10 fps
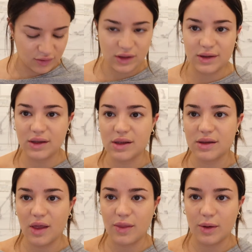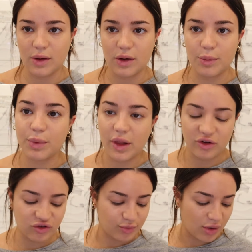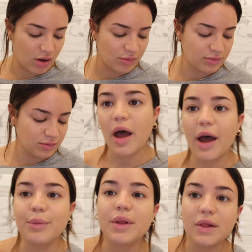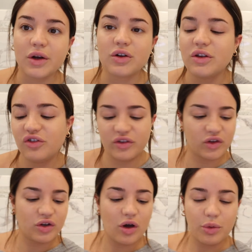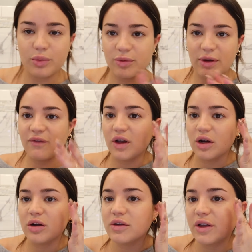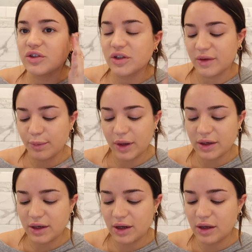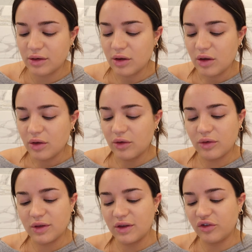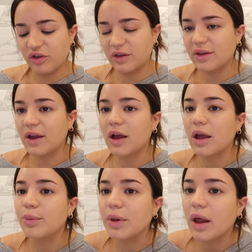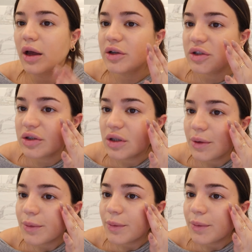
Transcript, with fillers: This is the Blush Bomb. I'm literally just going to go in with my fingers and just blend it in. So this is just like a blush.